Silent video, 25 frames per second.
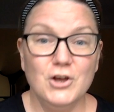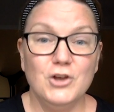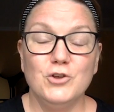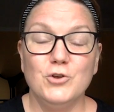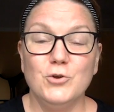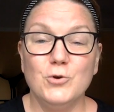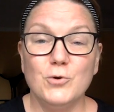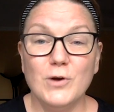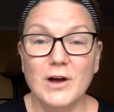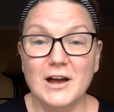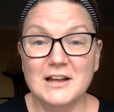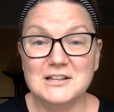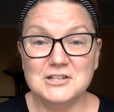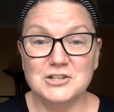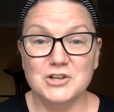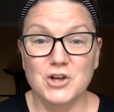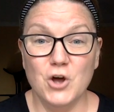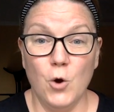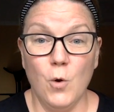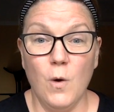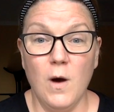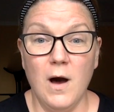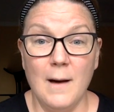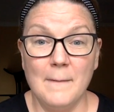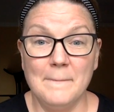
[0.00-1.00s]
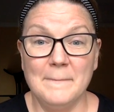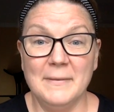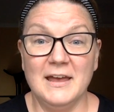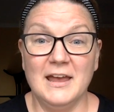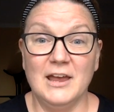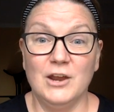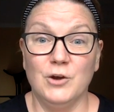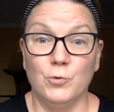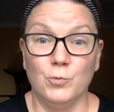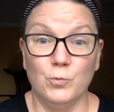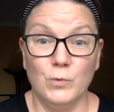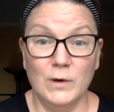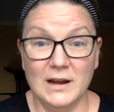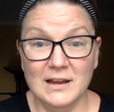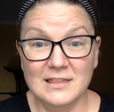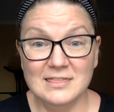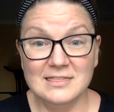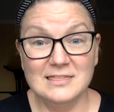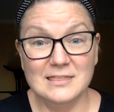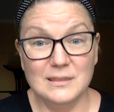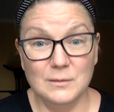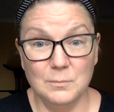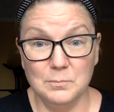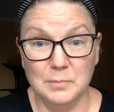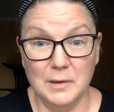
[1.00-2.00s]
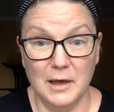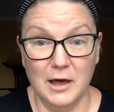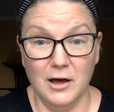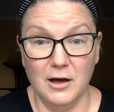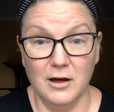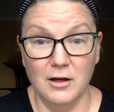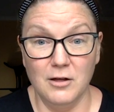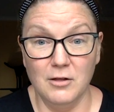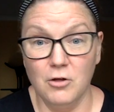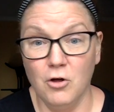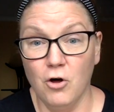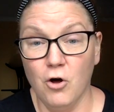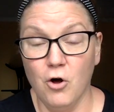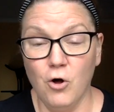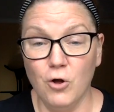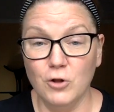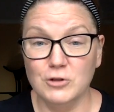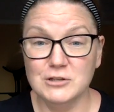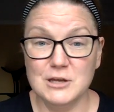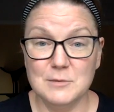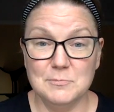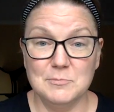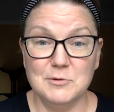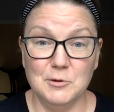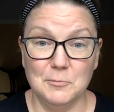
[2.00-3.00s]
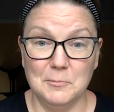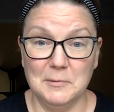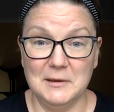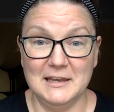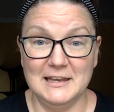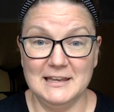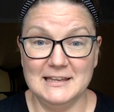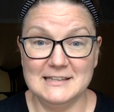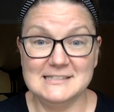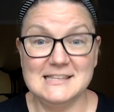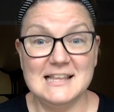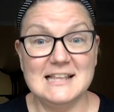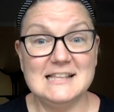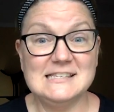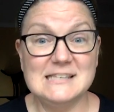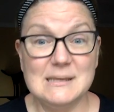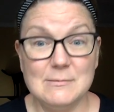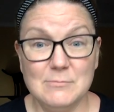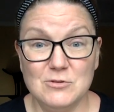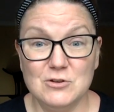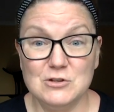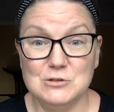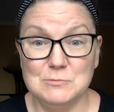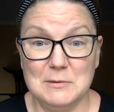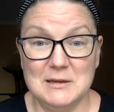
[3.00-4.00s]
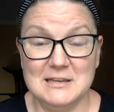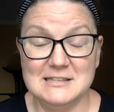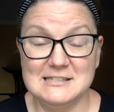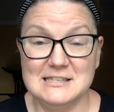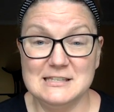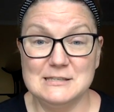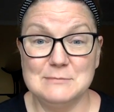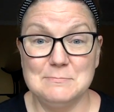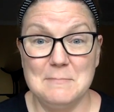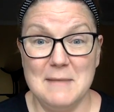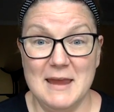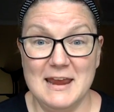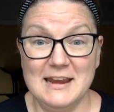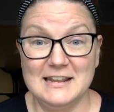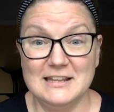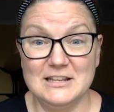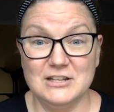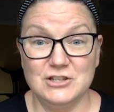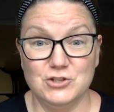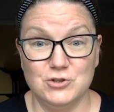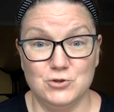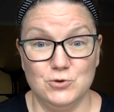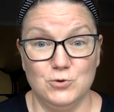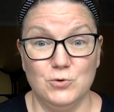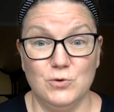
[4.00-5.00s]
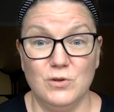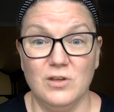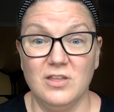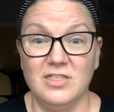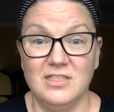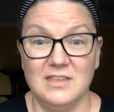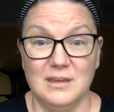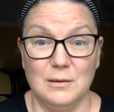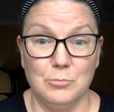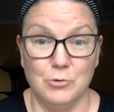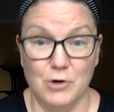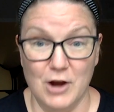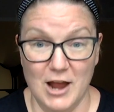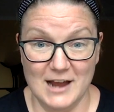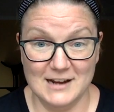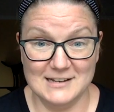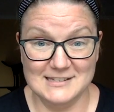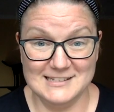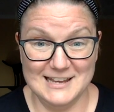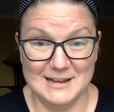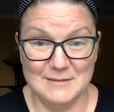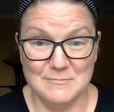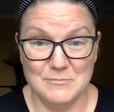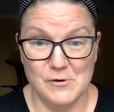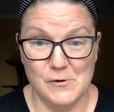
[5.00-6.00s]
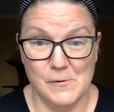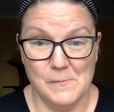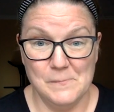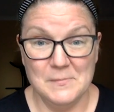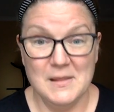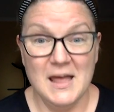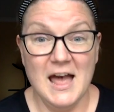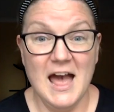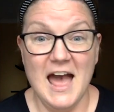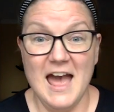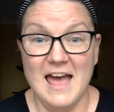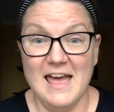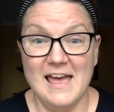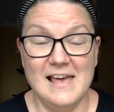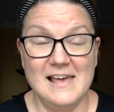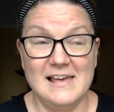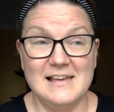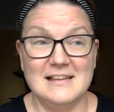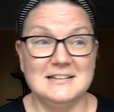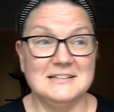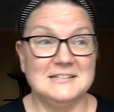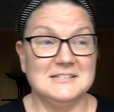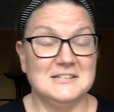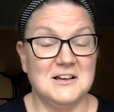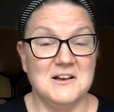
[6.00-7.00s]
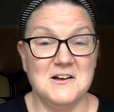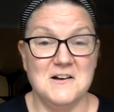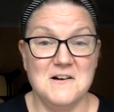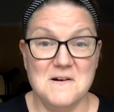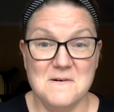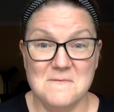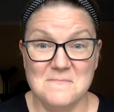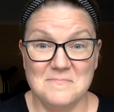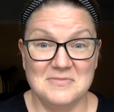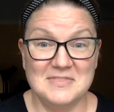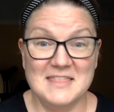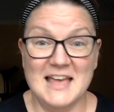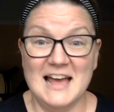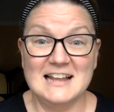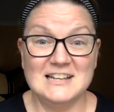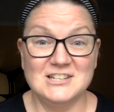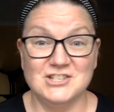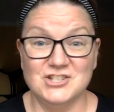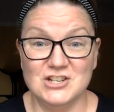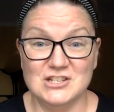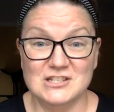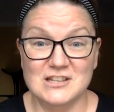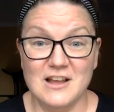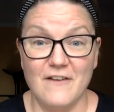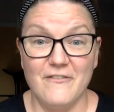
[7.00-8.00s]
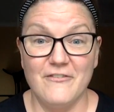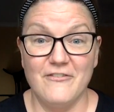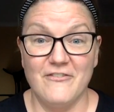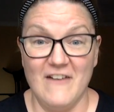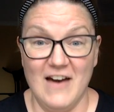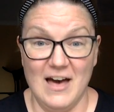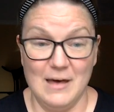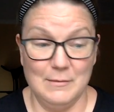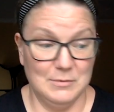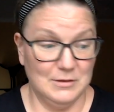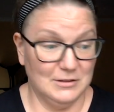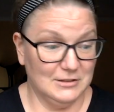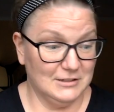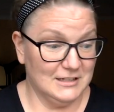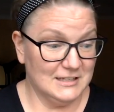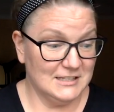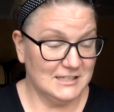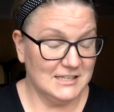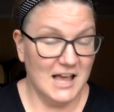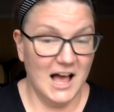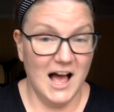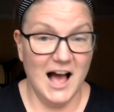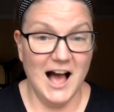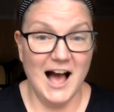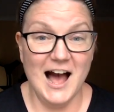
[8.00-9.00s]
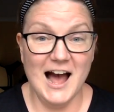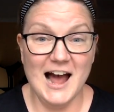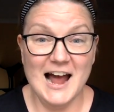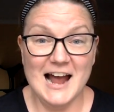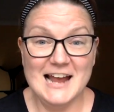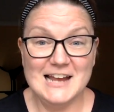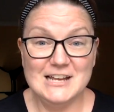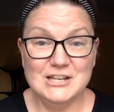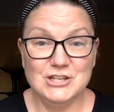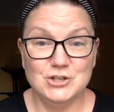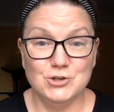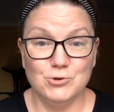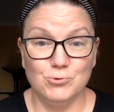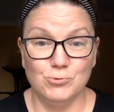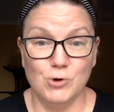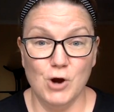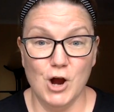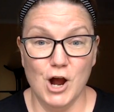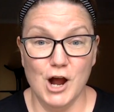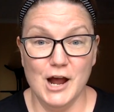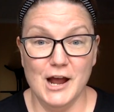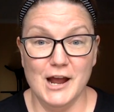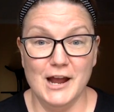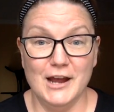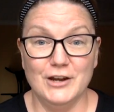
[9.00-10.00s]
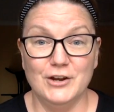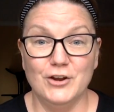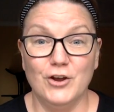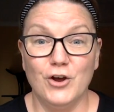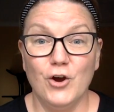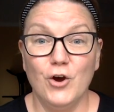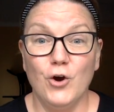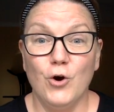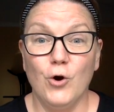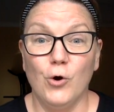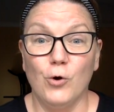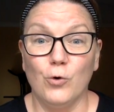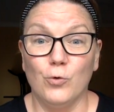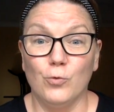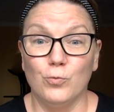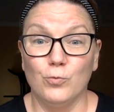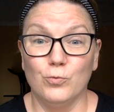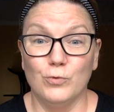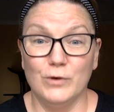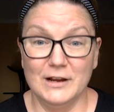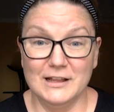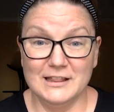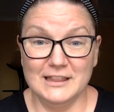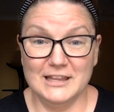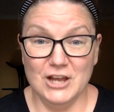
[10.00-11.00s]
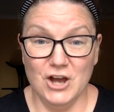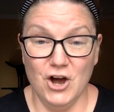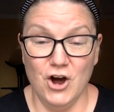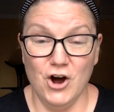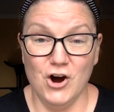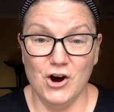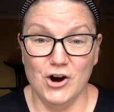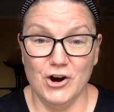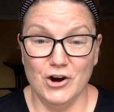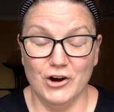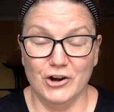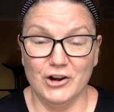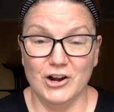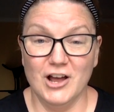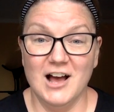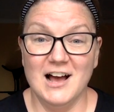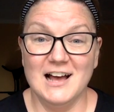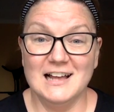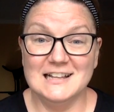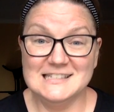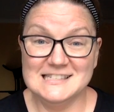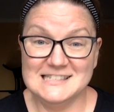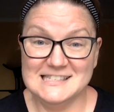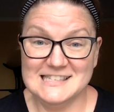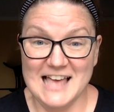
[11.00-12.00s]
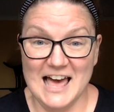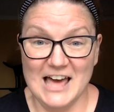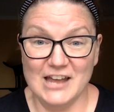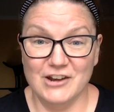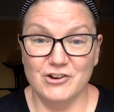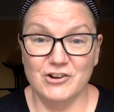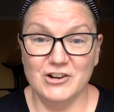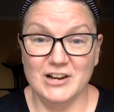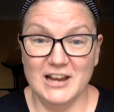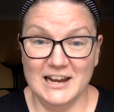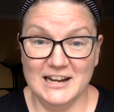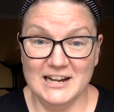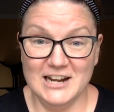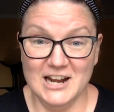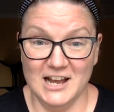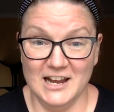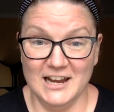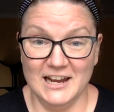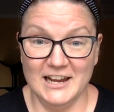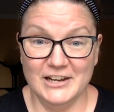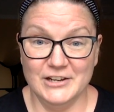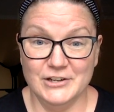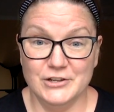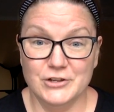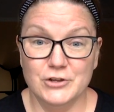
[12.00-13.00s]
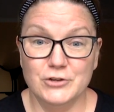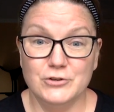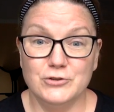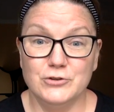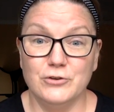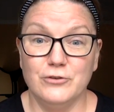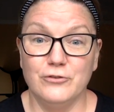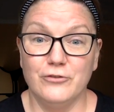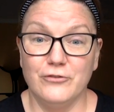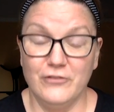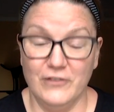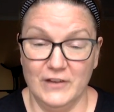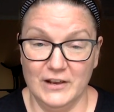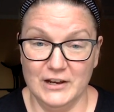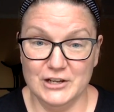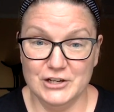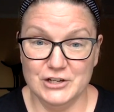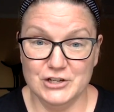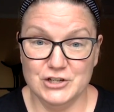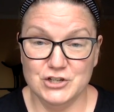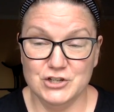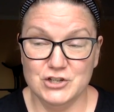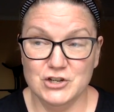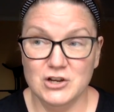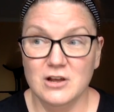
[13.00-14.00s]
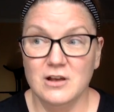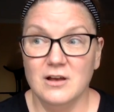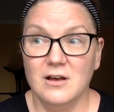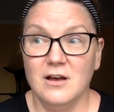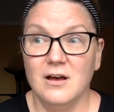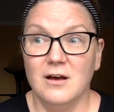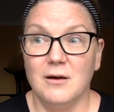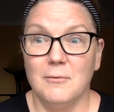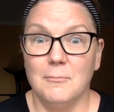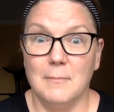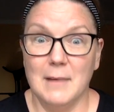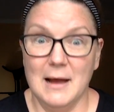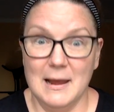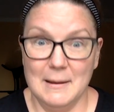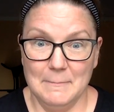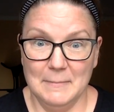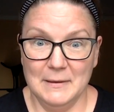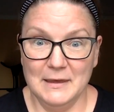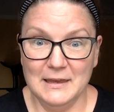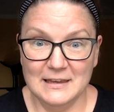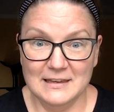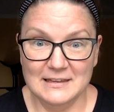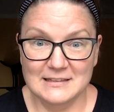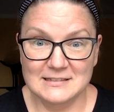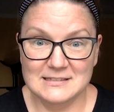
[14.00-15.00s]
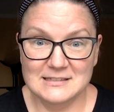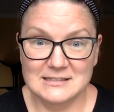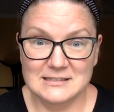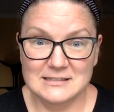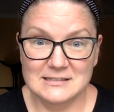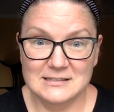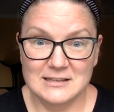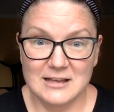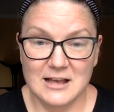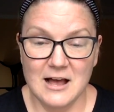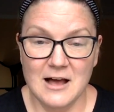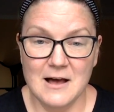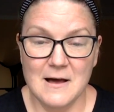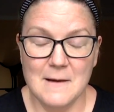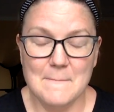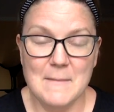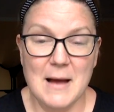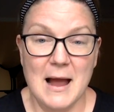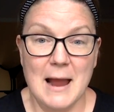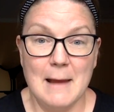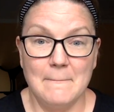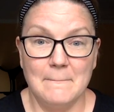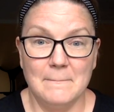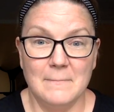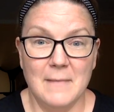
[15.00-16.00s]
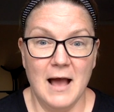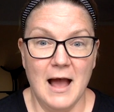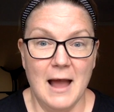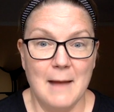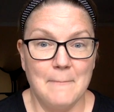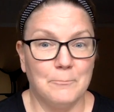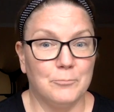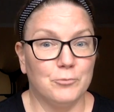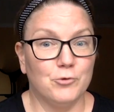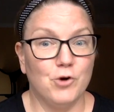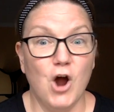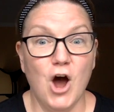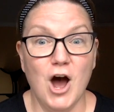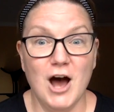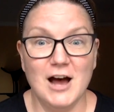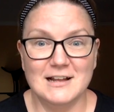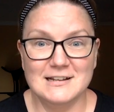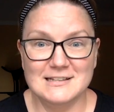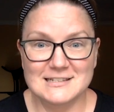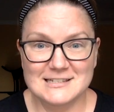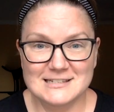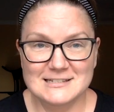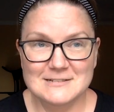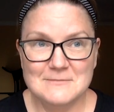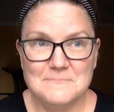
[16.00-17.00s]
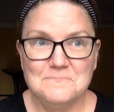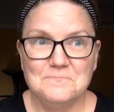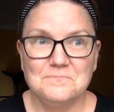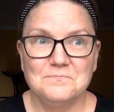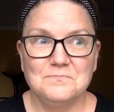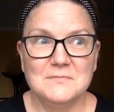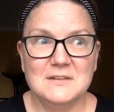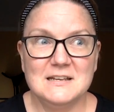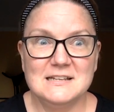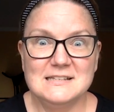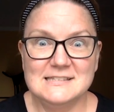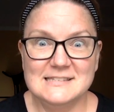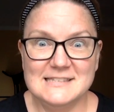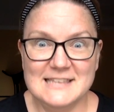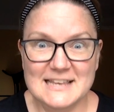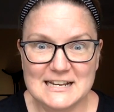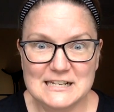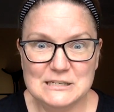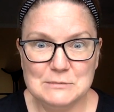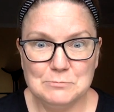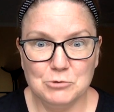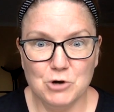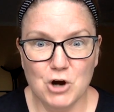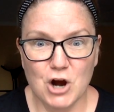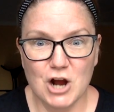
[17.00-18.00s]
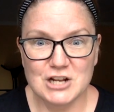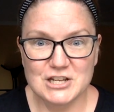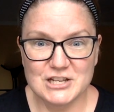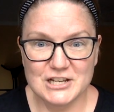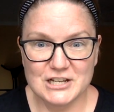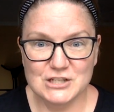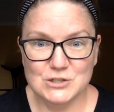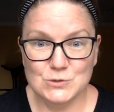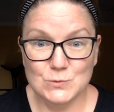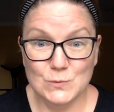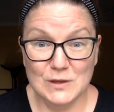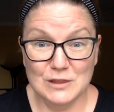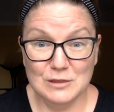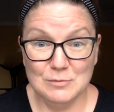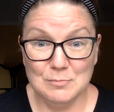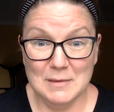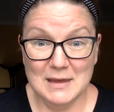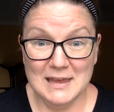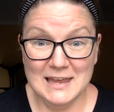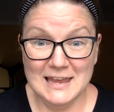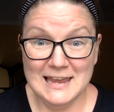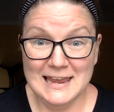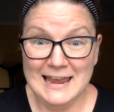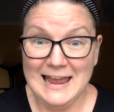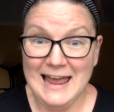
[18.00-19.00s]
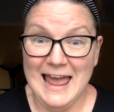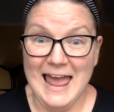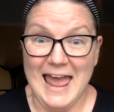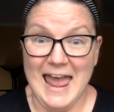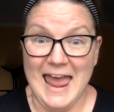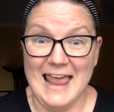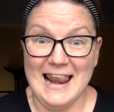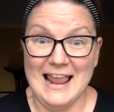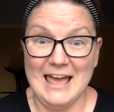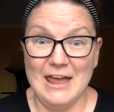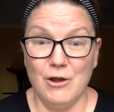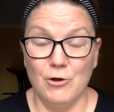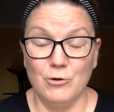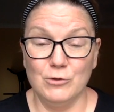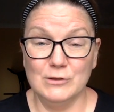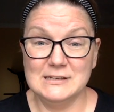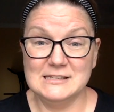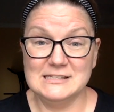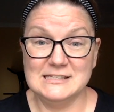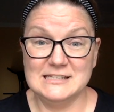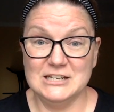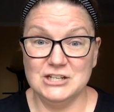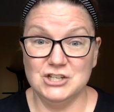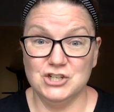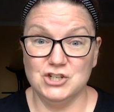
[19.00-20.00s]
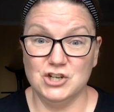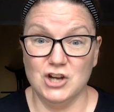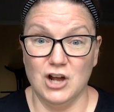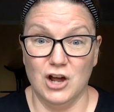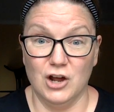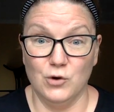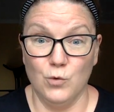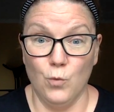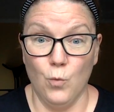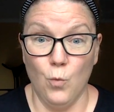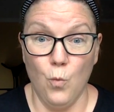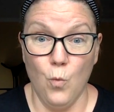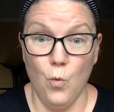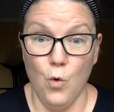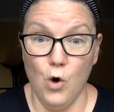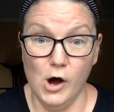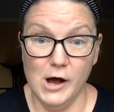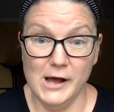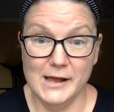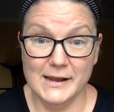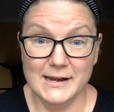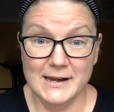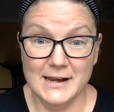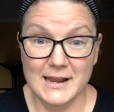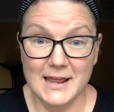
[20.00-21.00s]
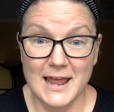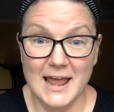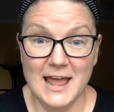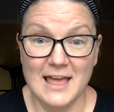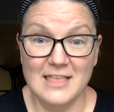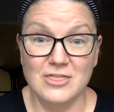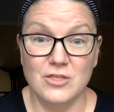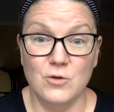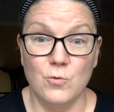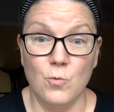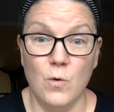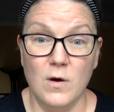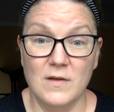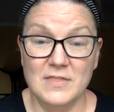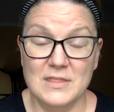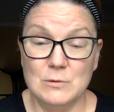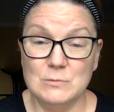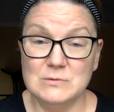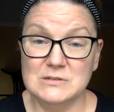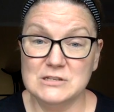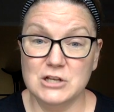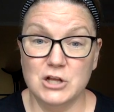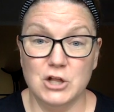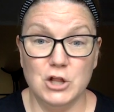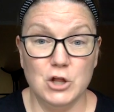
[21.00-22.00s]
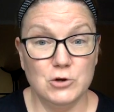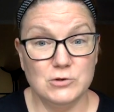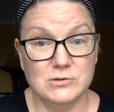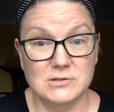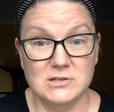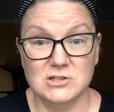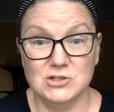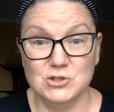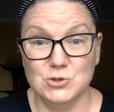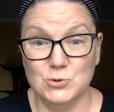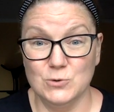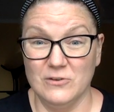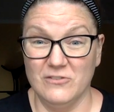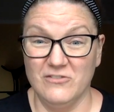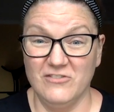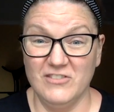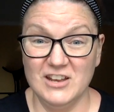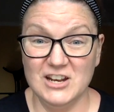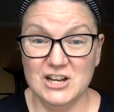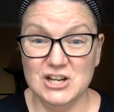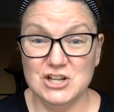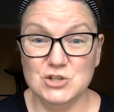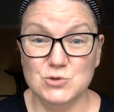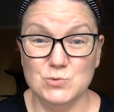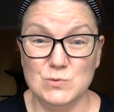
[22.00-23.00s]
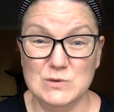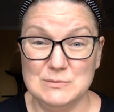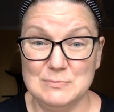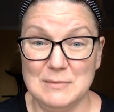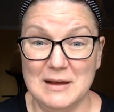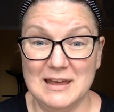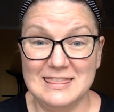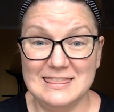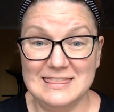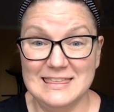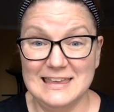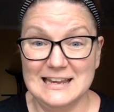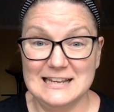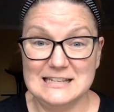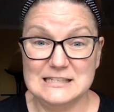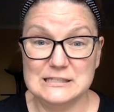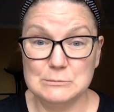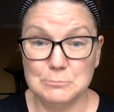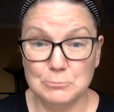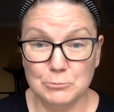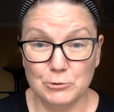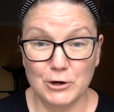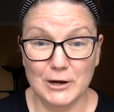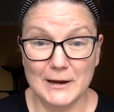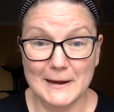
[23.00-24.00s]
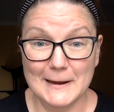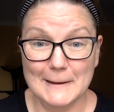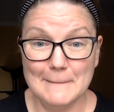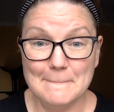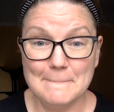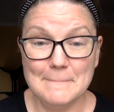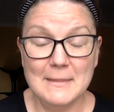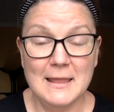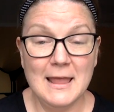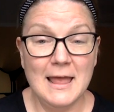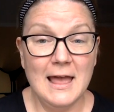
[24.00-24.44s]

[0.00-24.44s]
You got to go up and ring the bell, hold up your piece, and some of those pieces made it to the brag table. And um, that is just fabulous. I tried really hard on Saturday night to finish my piece. Um, I, I brought six projects with me and I only stitched on one. And the one that was closest to a finish was my Think Spring.